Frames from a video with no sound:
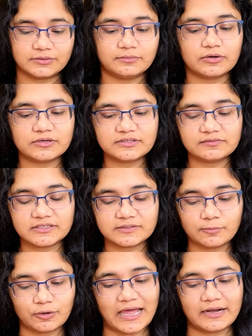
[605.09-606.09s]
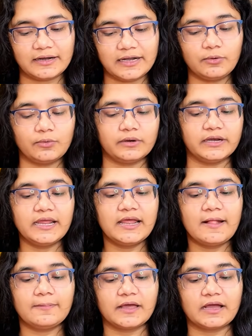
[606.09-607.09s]
Because of this polarity only,
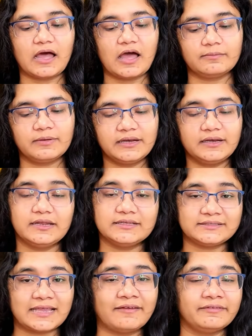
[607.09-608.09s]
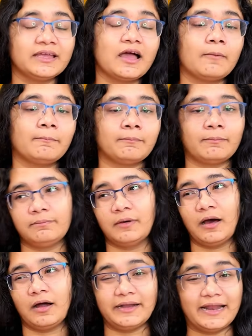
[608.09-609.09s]
the carbon is having
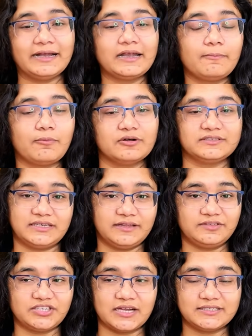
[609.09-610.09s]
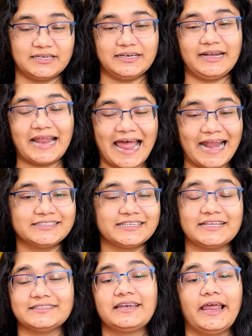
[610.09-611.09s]
a delta positive charge and it acts
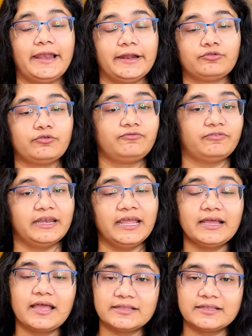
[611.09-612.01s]
as an electrophilic